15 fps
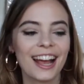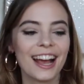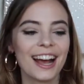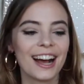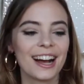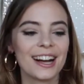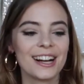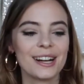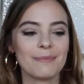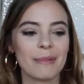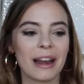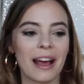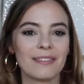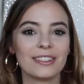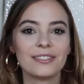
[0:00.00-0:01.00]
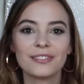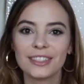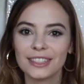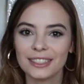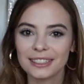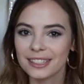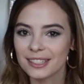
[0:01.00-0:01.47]
and have it
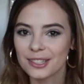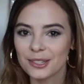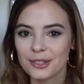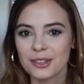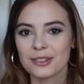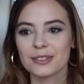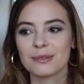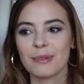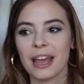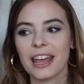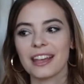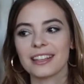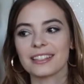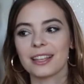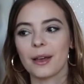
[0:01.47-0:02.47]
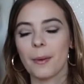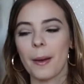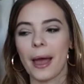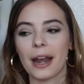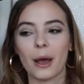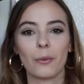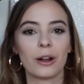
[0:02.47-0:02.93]
feel like a studio space.
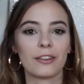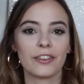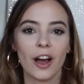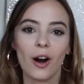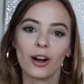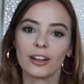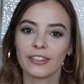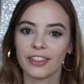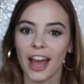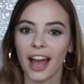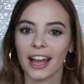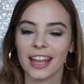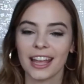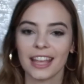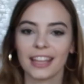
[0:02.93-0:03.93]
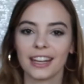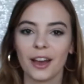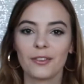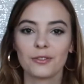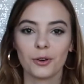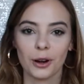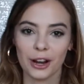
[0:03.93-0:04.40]
And I want to fit all of that in
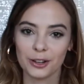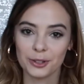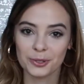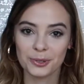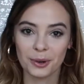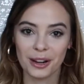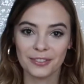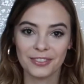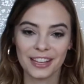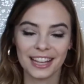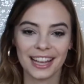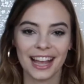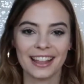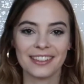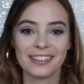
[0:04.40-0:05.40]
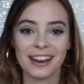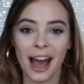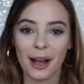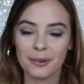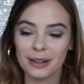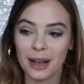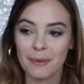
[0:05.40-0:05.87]
400 square feet. And then
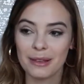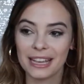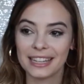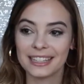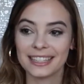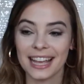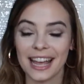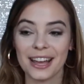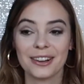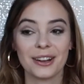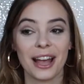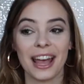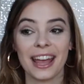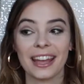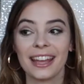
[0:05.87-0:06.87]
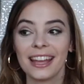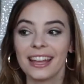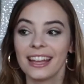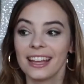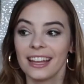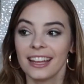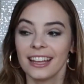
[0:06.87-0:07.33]
I would come in and say, okay,
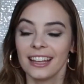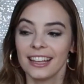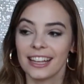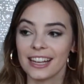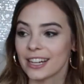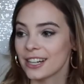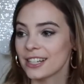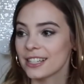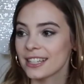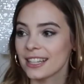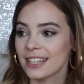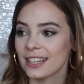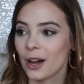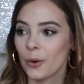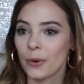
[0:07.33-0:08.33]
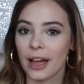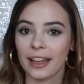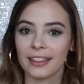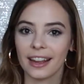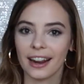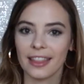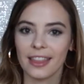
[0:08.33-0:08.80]
here's a way
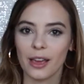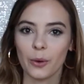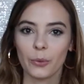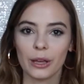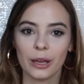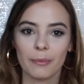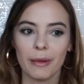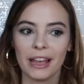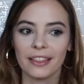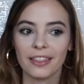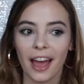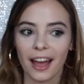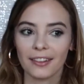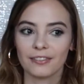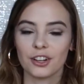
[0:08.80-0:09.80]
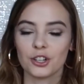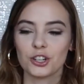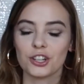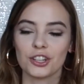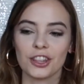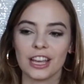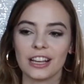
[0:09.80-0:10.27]
that I think we can make that
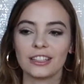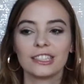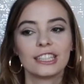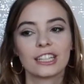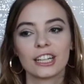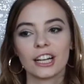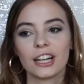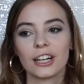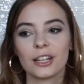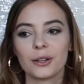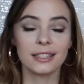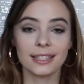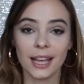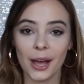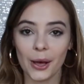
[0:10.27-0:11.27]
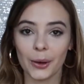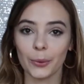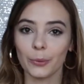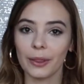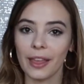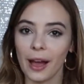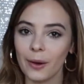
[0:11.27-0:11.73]
functional thing look good. So
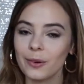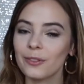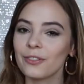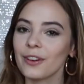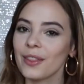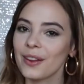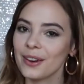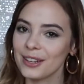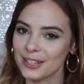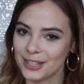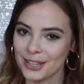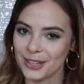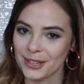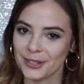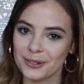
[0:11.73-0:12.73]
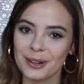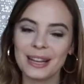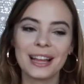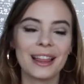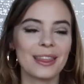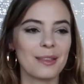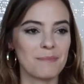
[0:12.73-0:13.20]
without further ado,
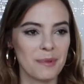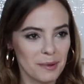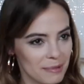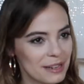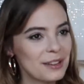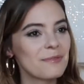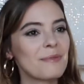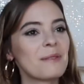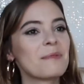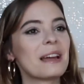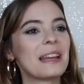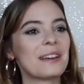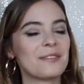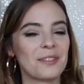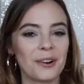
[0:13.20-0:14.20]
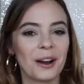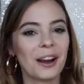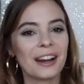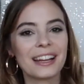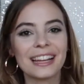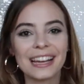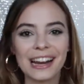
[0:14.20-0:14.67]
the moment you've been waiting
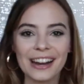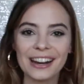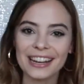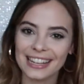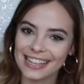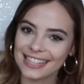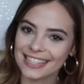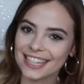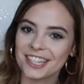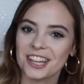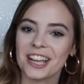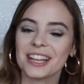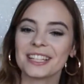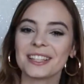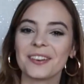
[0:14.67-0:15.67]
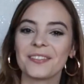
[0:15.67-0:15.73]
for, here is Jake's